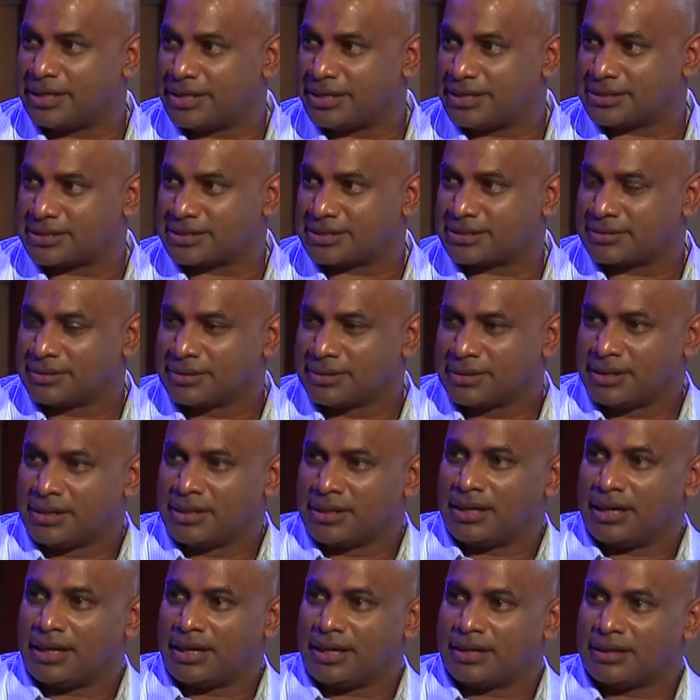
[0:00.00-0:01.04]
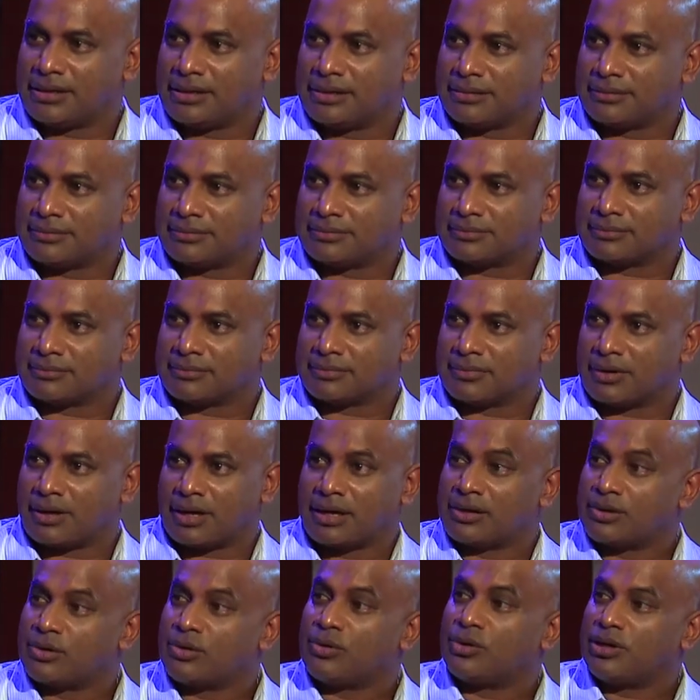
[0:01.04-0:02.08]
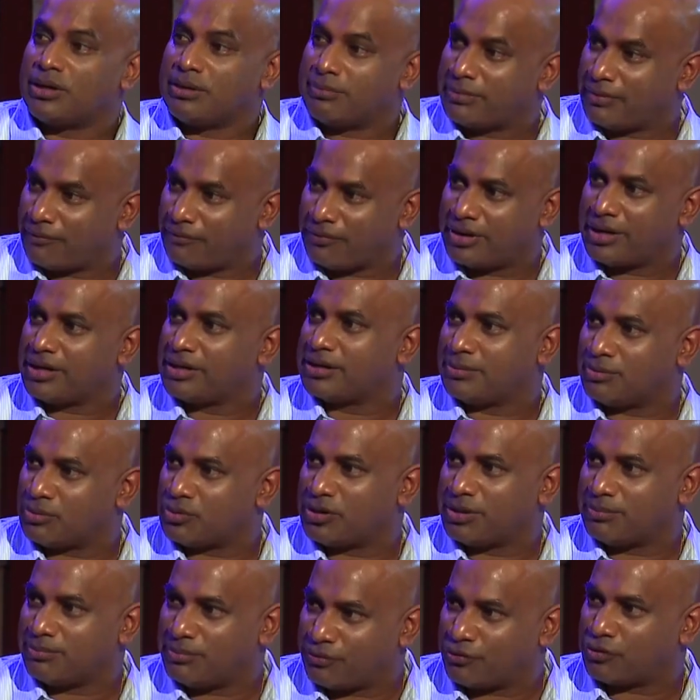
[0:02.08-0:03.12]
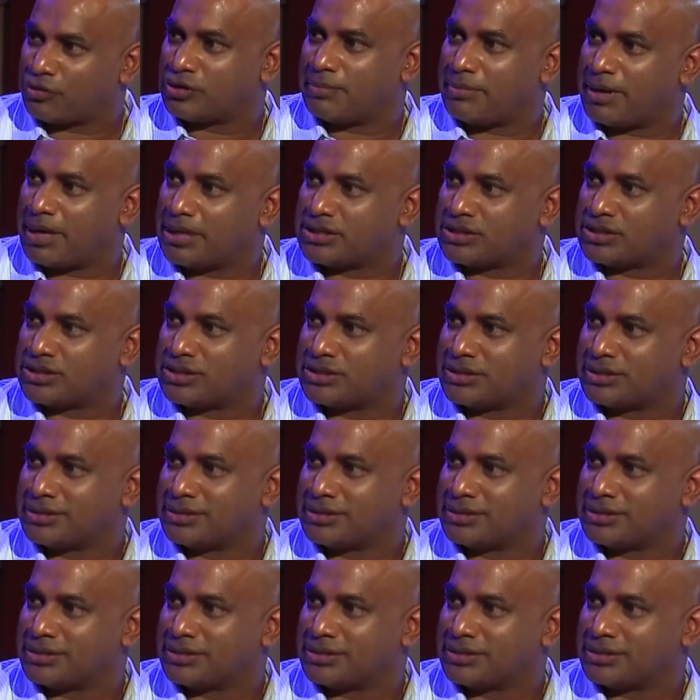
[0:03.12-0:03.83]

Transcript: days, and I call him every day in the morning before the match.